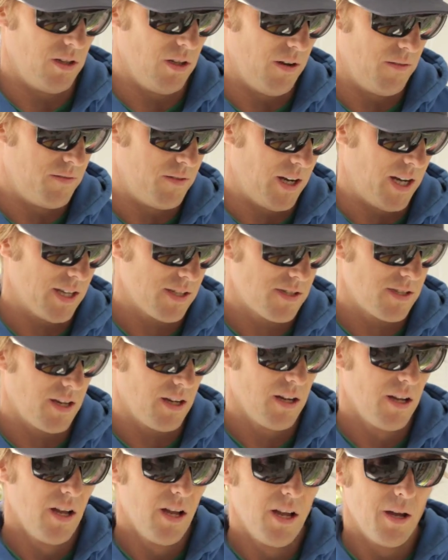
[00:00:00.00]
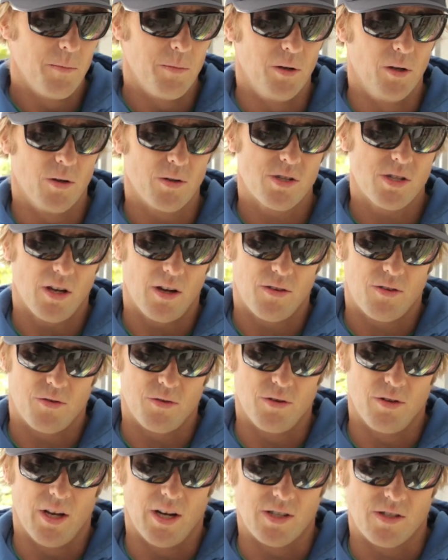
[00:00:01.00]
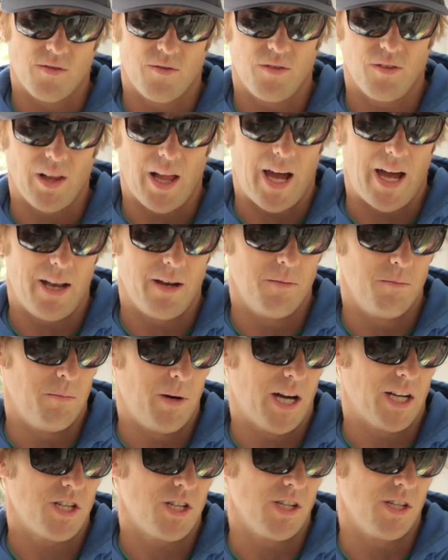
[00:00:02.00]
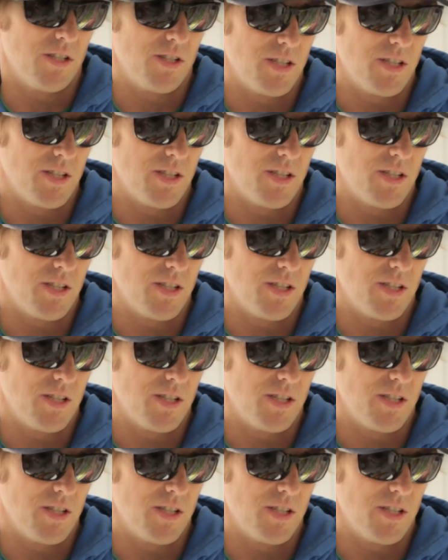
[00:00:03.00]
a lot faster. But also through those flat, mushy